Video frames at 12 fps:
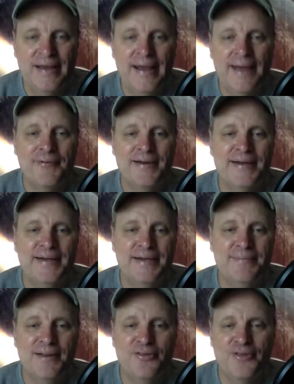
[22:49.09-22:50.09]
And we need
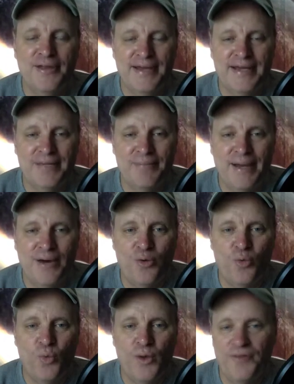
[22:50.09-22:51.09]
to be thinking
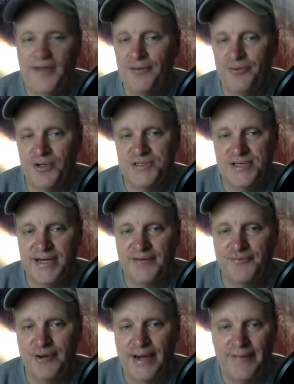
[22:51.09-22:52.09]
about what that looks like
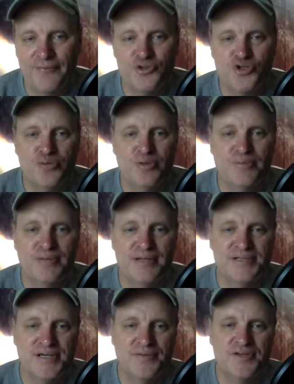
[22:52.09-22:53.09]
for average human
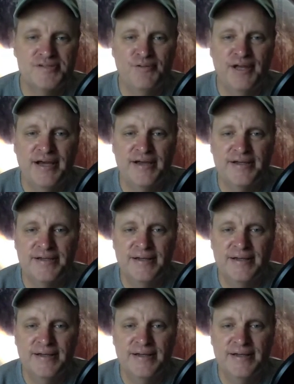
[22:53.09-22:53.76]
beings on this planet.